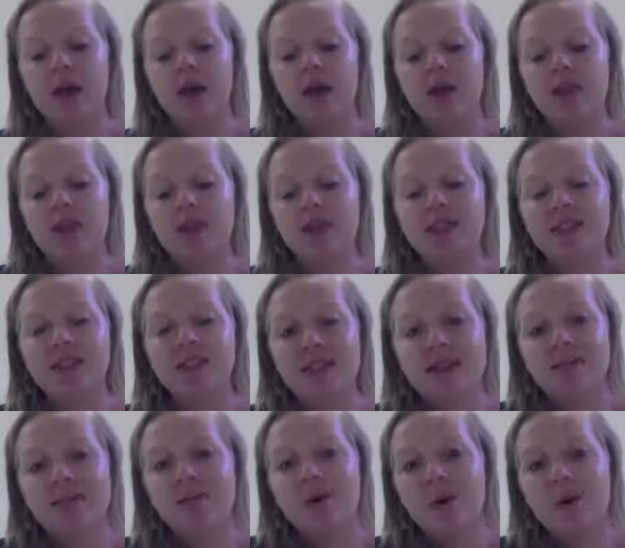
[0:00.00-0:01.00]
The
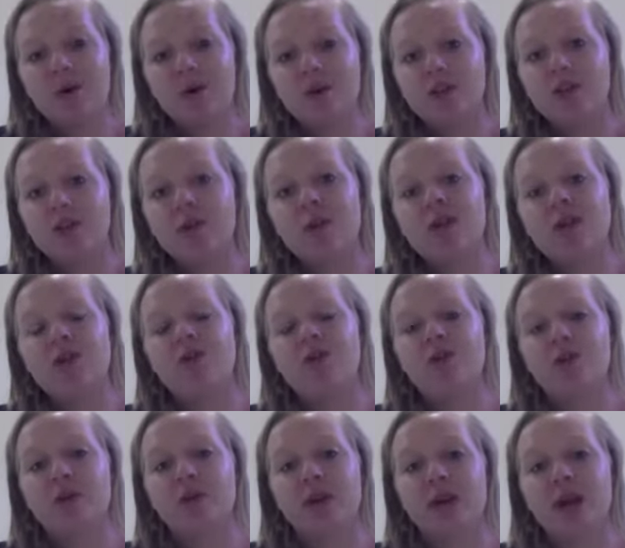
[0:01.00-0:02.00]
same goes for when you're
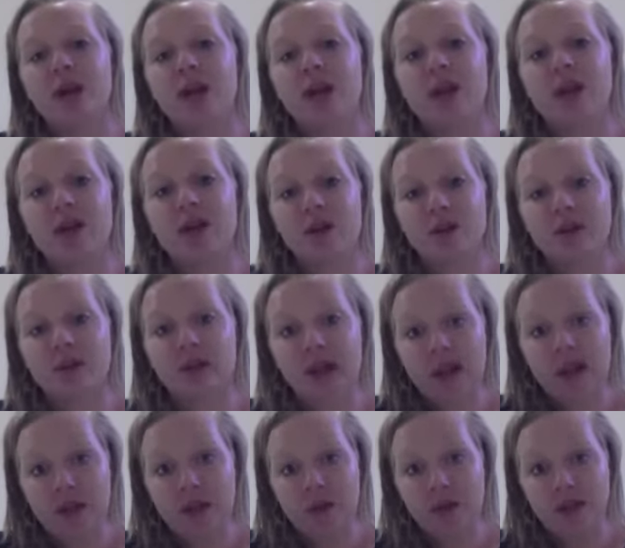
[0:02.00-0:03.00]
learning another
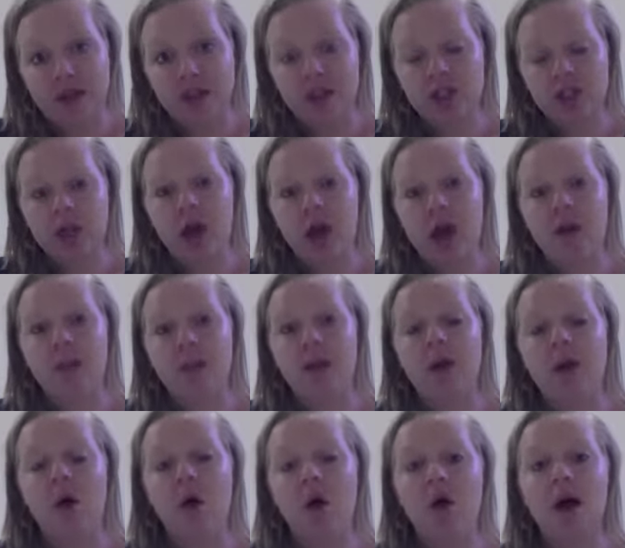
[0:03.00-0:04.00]
language. It
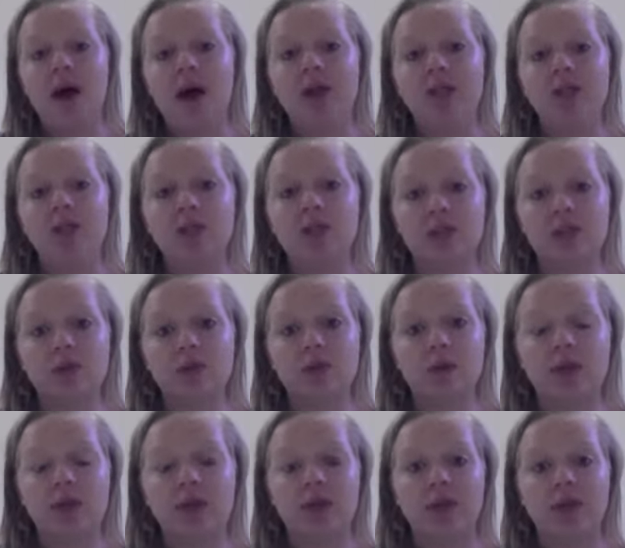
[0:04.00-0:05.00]
all has to do
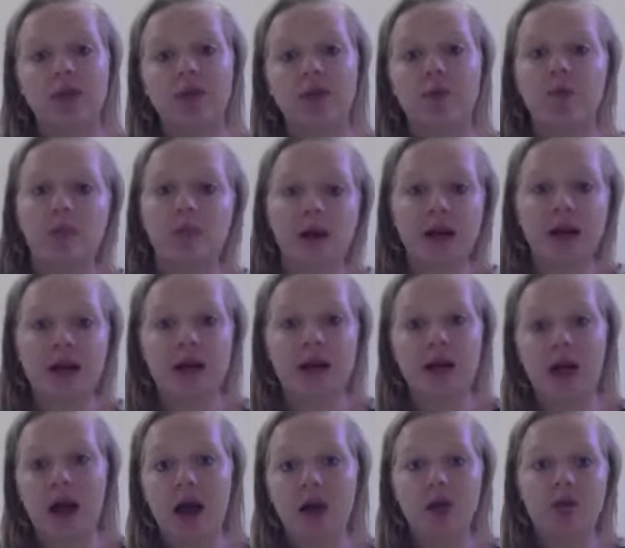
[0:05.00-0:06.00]
with the brain and
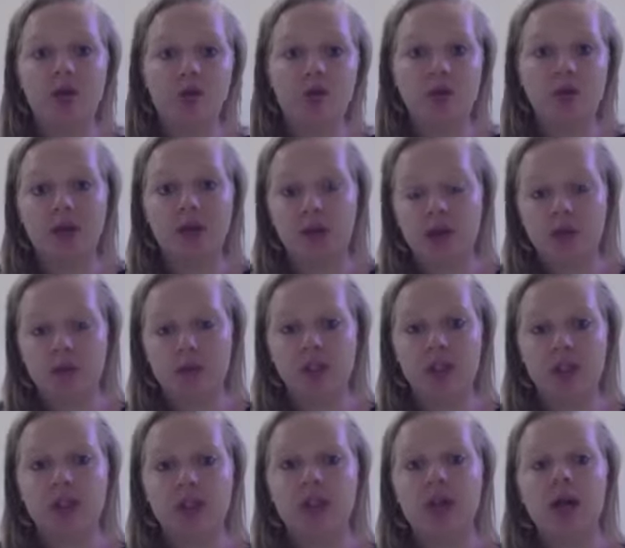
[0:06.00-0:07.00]
how you learn
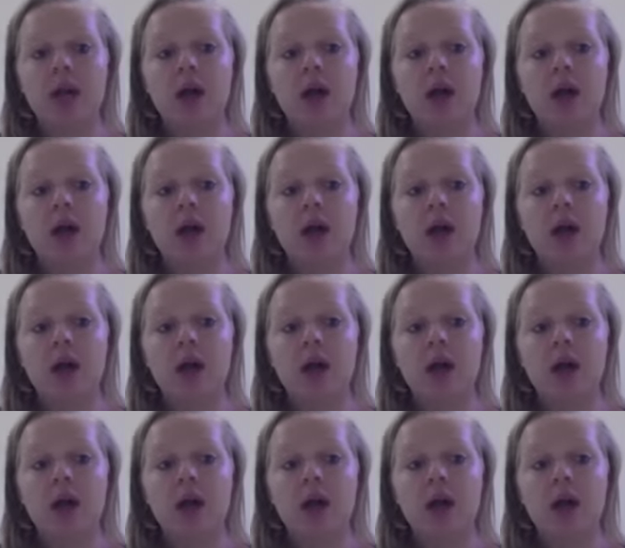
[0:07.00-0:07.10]
languages.